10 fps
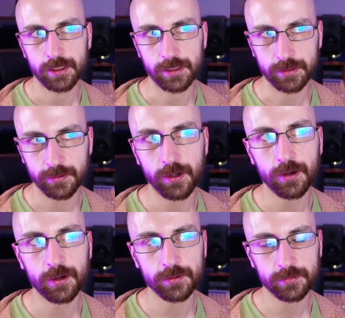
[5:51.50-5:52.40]

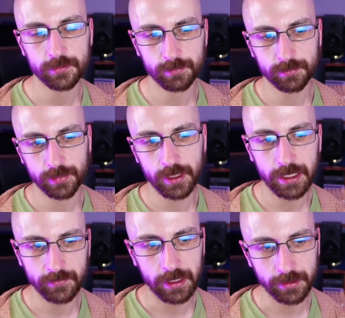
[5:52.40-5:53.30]
guitars
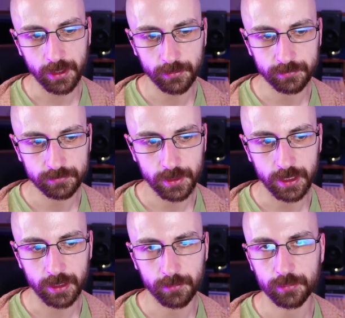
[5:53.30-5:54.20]
playing that note,
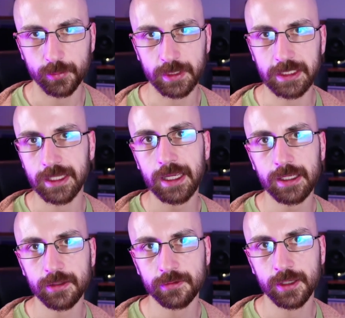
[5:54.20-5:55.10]
probably
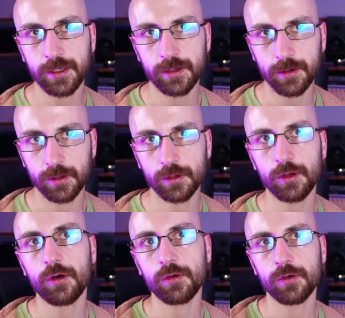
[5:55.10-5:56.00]
layered,
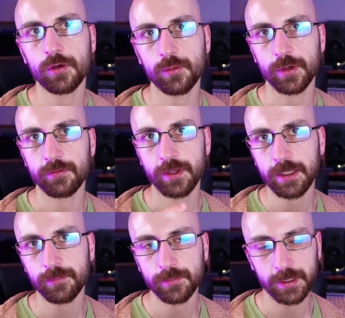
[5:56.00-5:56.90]
along with
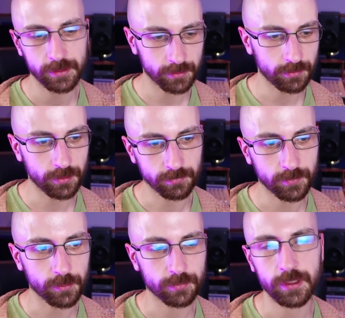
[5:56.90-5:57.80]
him in a kind of
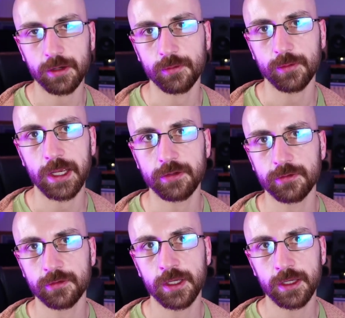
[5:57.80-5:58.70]
falsetto
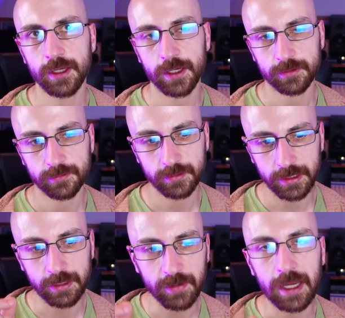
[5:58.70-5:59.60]
range
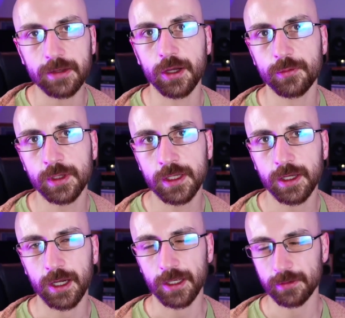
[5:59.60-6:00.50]
singing that note.
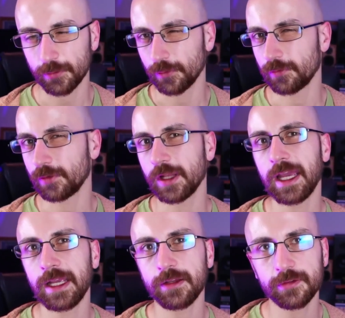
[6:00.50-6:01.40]
It's sort of
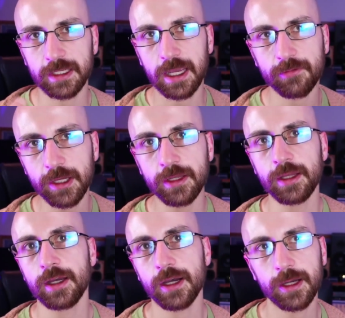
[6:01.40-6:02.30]
layered together.
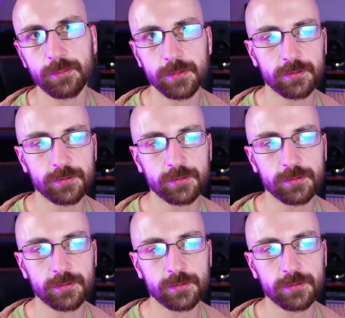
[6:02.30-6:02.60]
It's